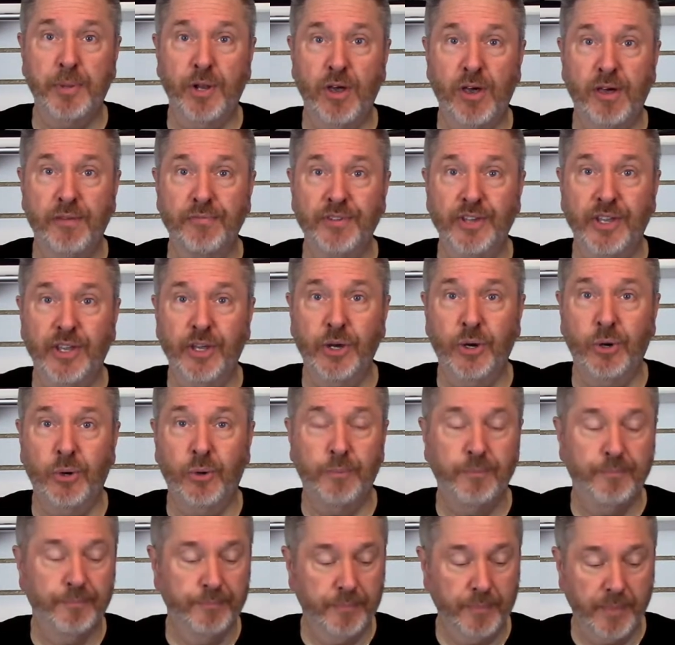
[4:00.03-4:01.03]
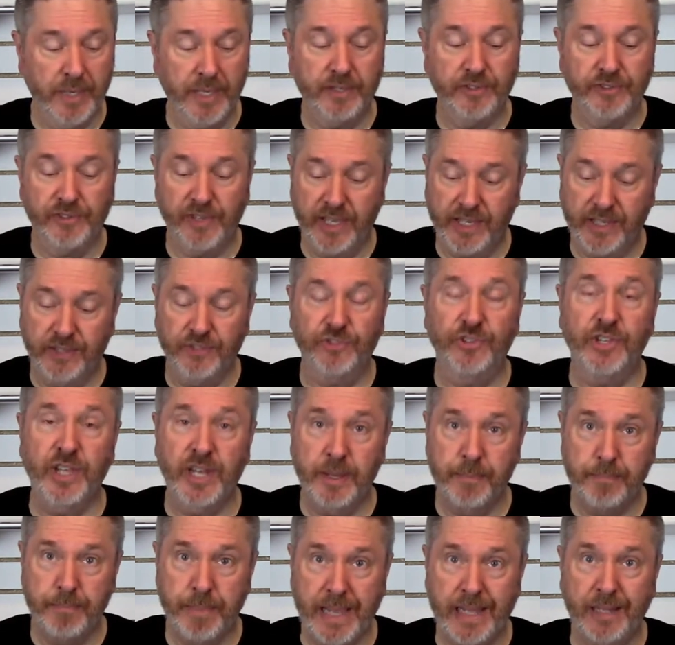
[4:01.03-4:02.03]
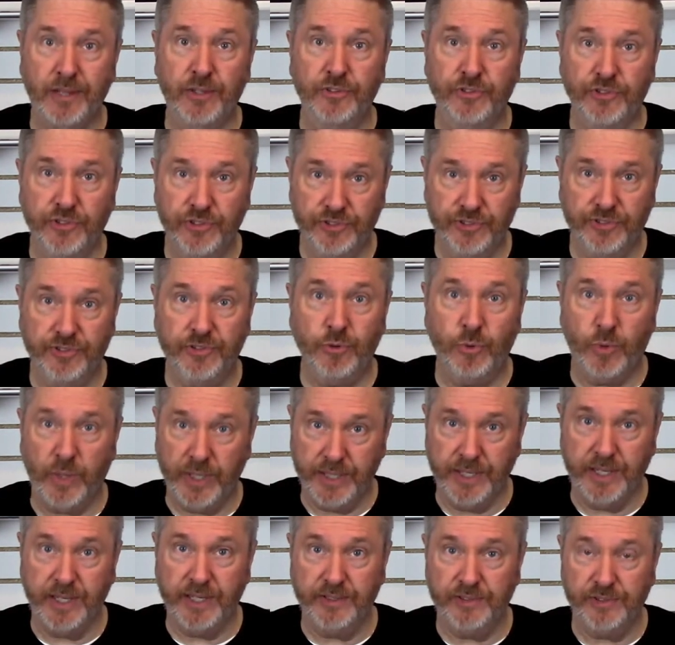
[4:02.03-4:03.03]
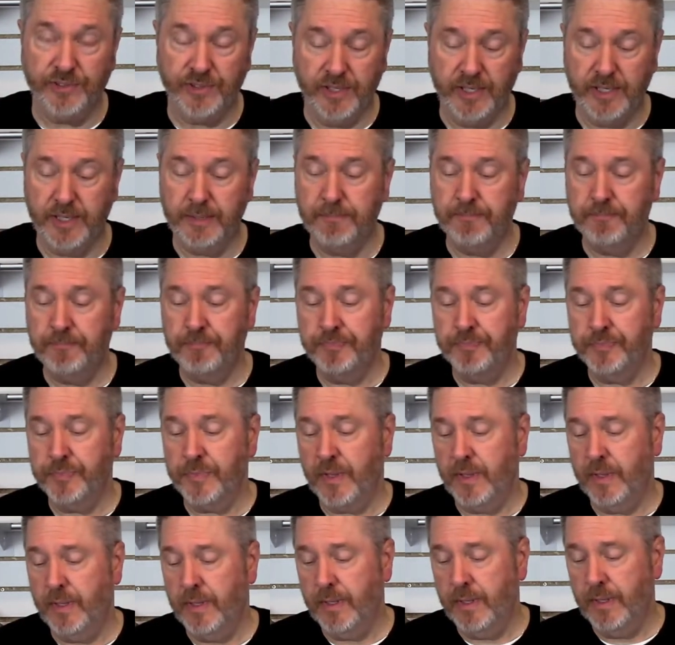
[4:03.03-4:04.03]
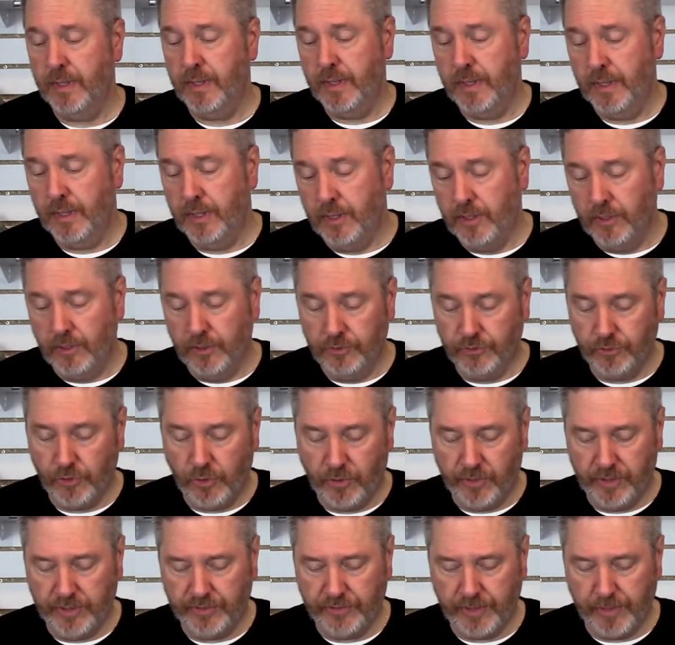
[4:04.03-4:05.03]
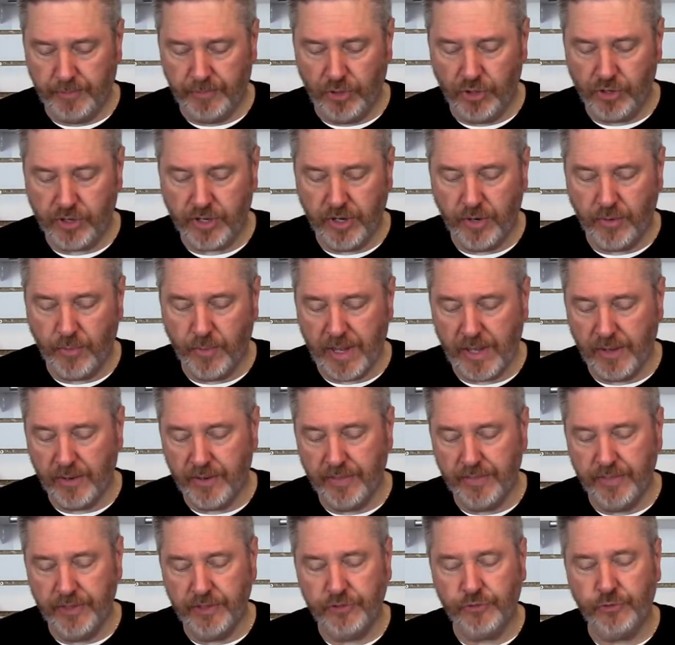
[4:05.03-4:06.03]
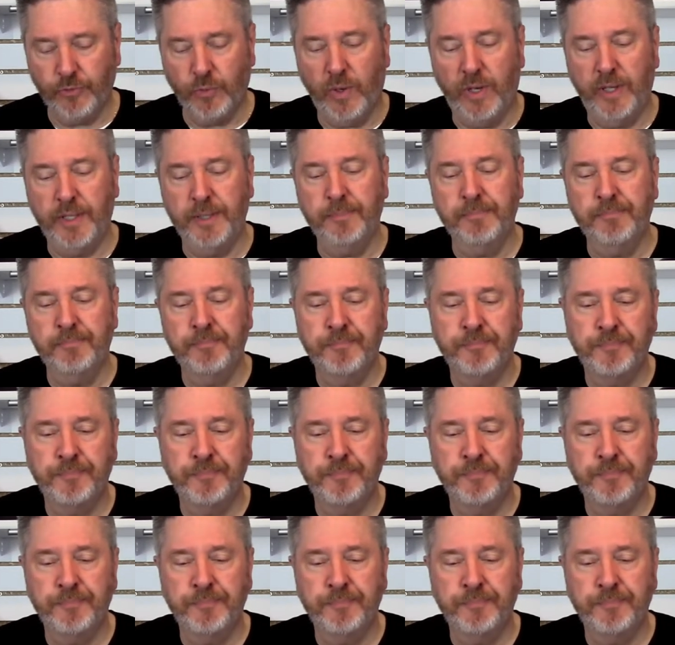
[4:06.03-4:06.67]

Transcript: it off and go. Because like I said, it balances quite nicely. So as I'm looking around on this one,